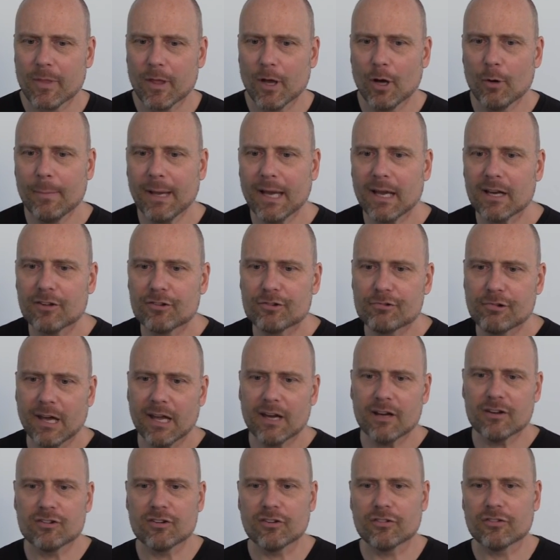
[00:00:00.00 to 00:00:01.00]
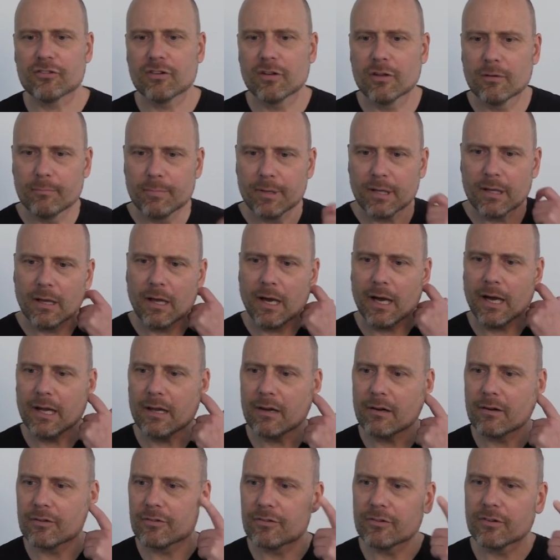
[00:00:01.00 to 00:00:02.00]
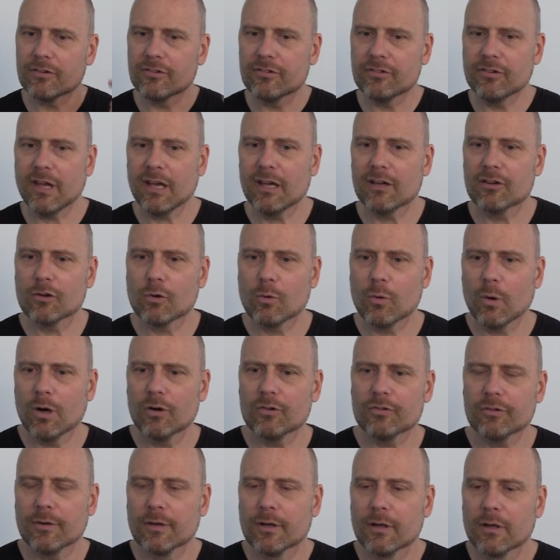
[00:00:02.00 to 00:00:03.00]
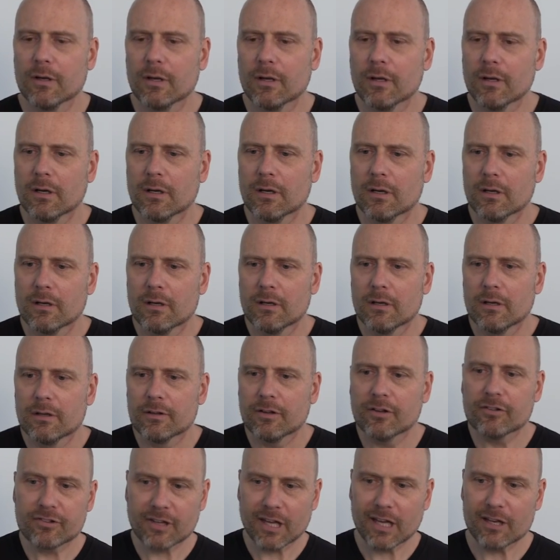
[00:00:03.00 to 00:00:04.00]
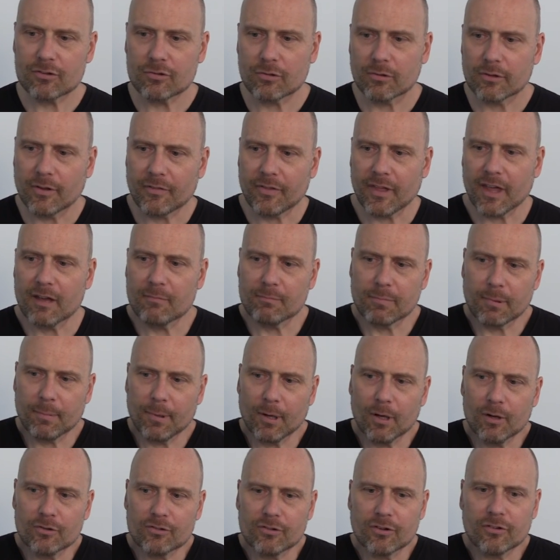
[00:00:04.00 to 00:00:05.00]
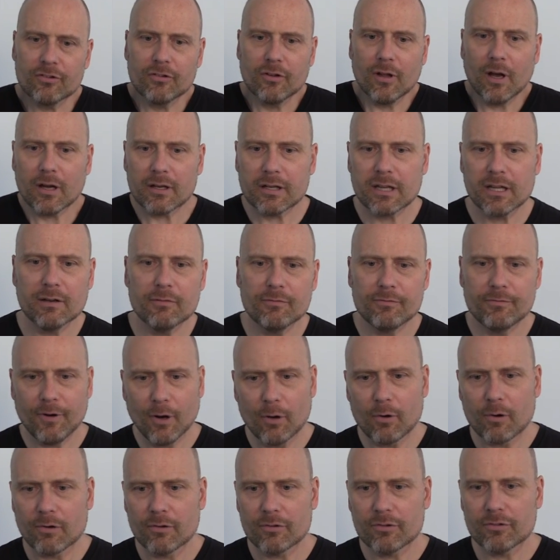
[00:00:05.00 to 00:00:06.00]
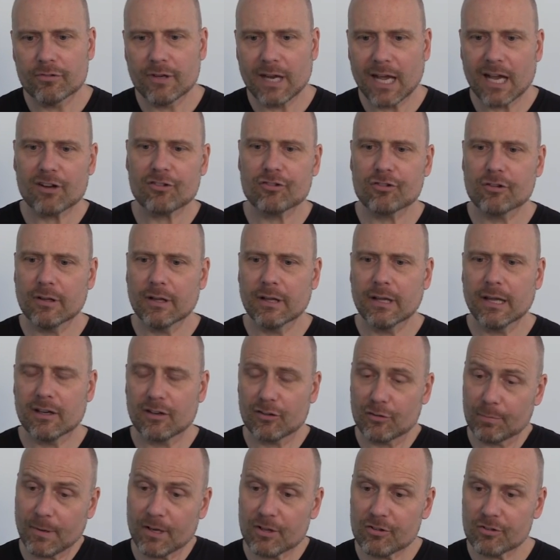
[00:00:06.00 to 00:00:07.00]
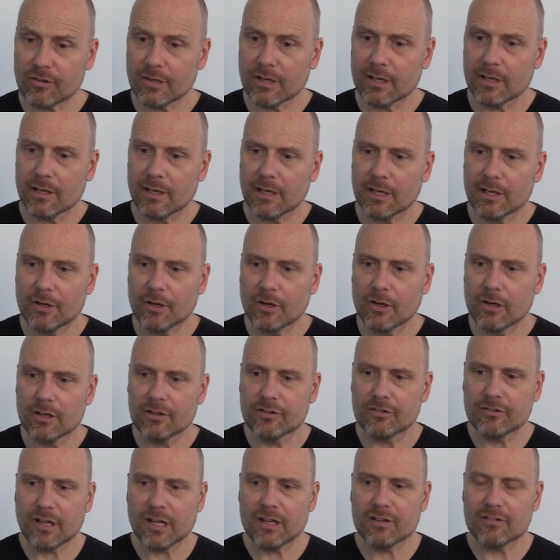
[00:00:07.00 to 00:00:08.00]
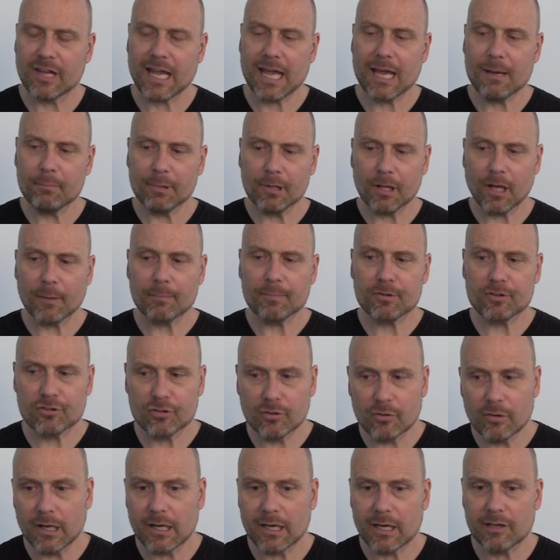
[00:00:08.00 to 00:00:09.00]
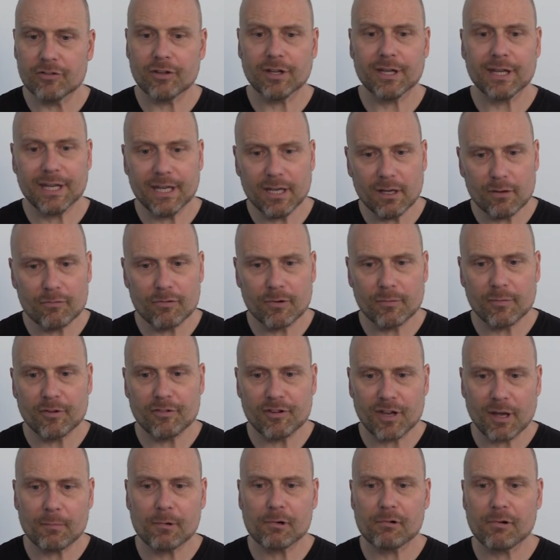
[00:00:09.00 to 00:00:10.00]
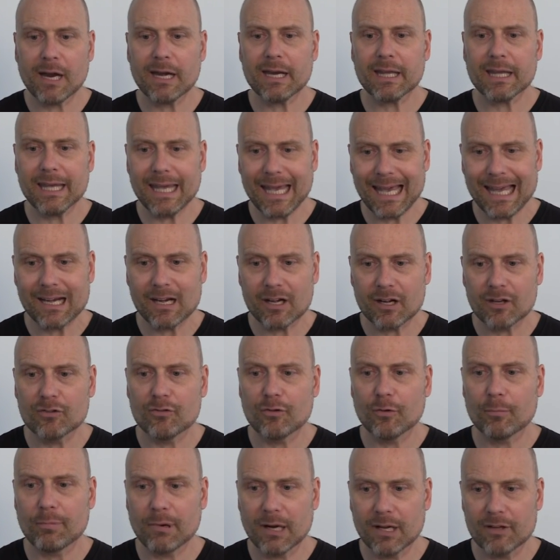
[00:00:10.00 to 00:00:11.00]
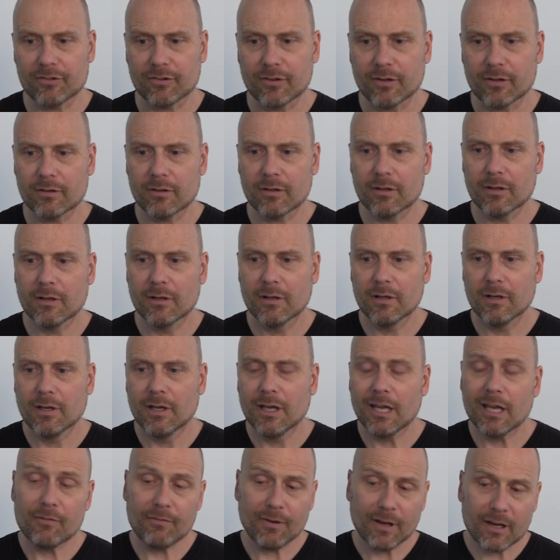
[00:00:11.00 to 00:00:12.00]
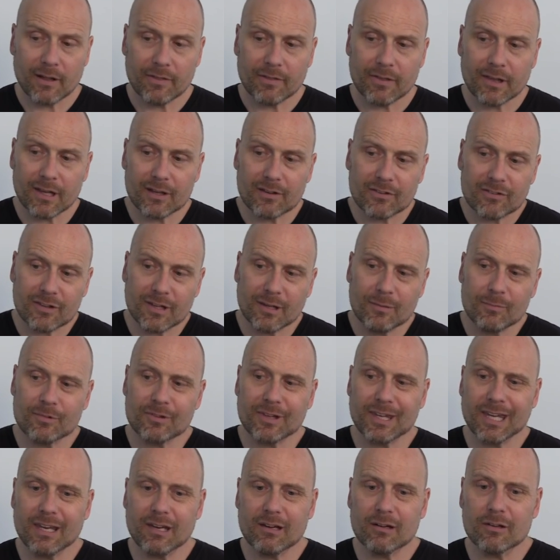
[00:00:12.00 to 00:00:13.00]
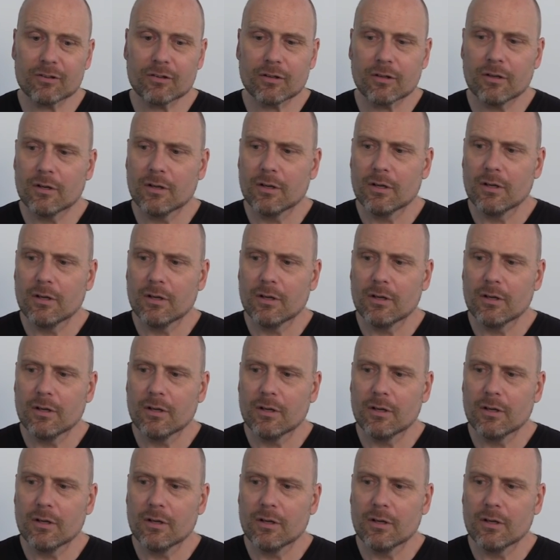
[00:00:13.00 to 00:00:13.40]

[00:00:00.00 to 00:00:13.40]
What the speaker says: O'Malley's strategist, Bill Hires, said, quote, "The schedule that they have proposed does not give voters, nationally and especially in early states, ample opportunity to hear from the Democratic candidates for president. If anything, it seems geared